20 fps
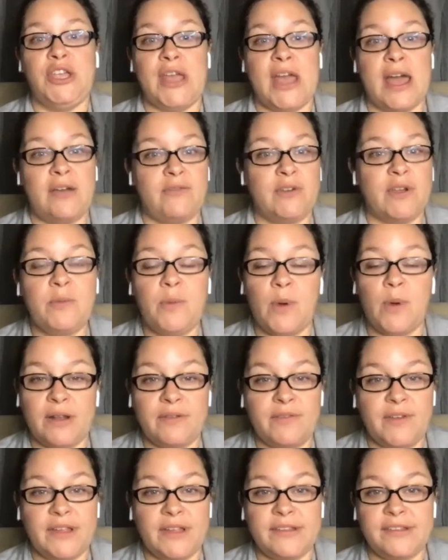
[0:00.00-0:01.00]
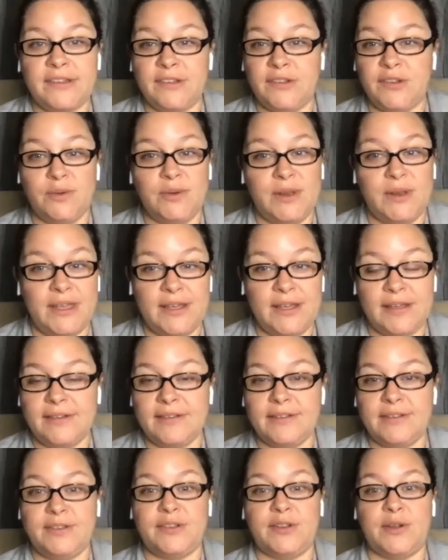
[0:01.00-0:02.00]
Every one of us is unique.
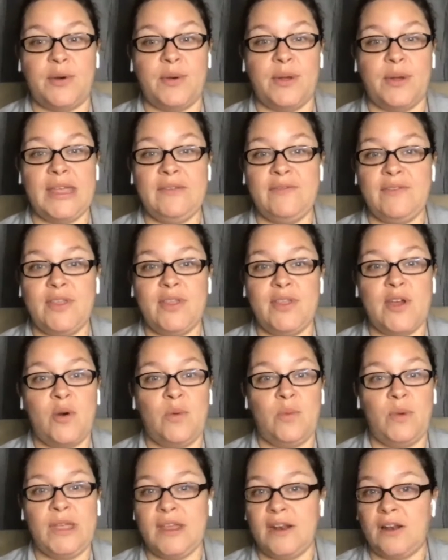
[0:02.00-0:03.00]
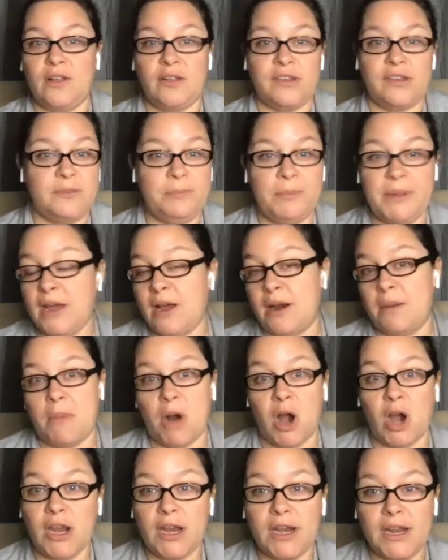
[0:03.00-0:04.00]
So even though we can all speak on
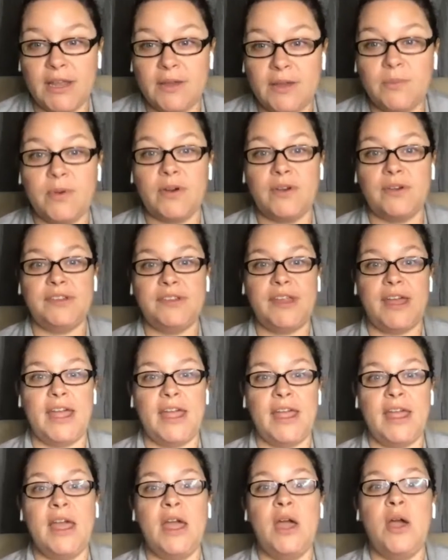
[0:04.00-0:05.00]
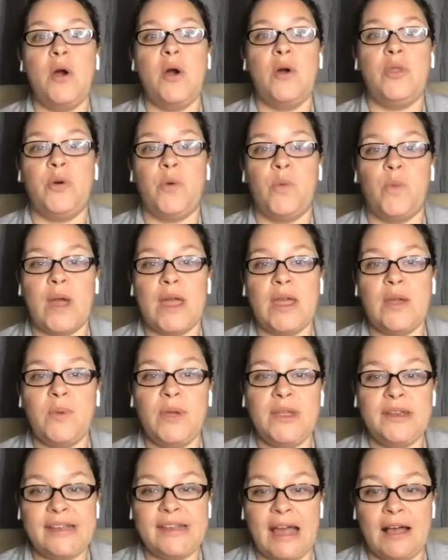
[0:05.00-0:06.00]
marketing per se, the way
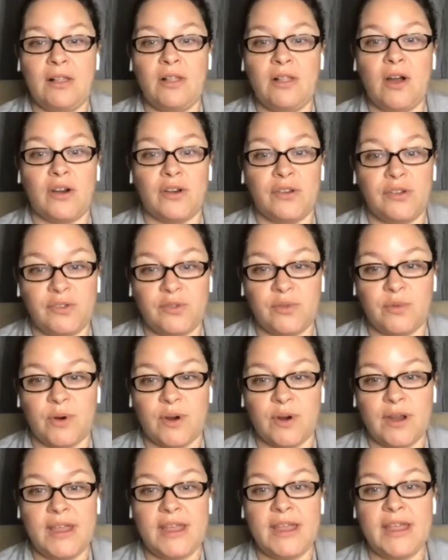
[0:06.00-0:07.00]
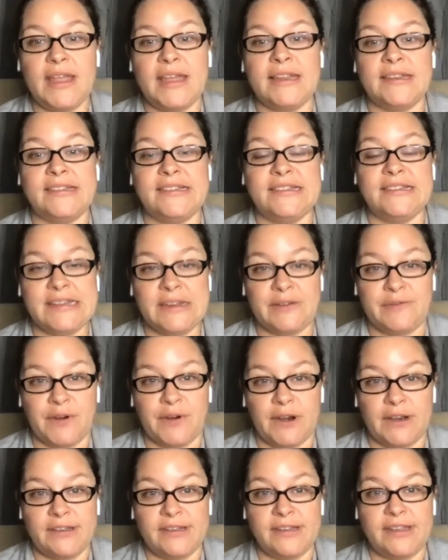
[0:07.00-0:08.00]
we tell our story is
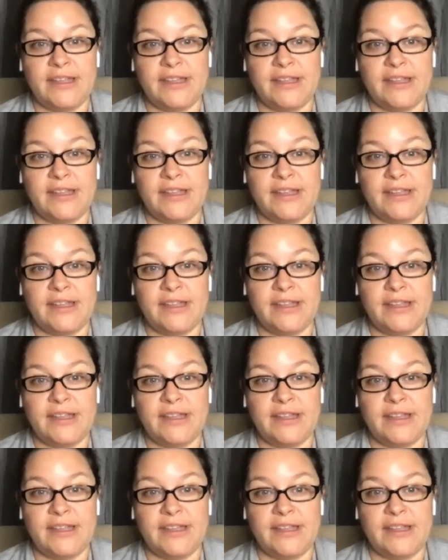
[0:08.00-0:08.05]
different.